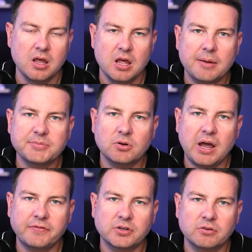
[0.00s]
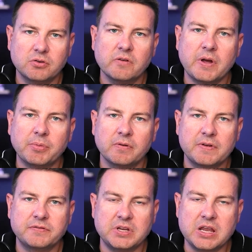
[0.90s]
So after November
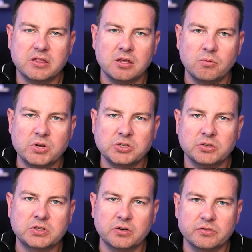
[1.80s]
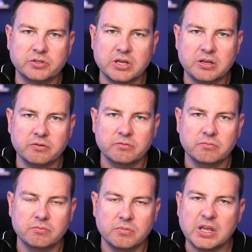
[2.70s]
15th, we should start seeing
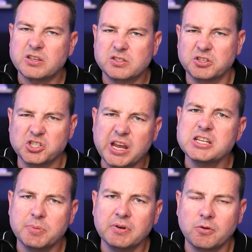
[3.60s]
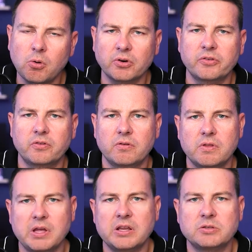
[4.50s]
things start to change. But of course,
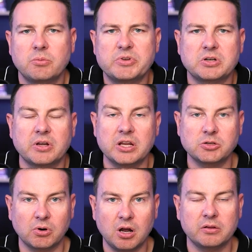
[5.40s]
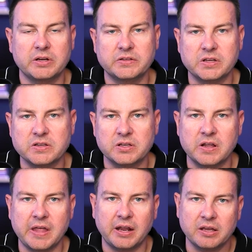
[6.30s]
that is when we start getting to our holiday season, and
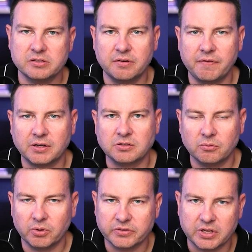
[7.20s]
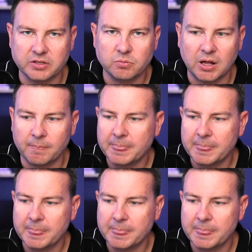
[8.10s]
that has an effect on real estate as well.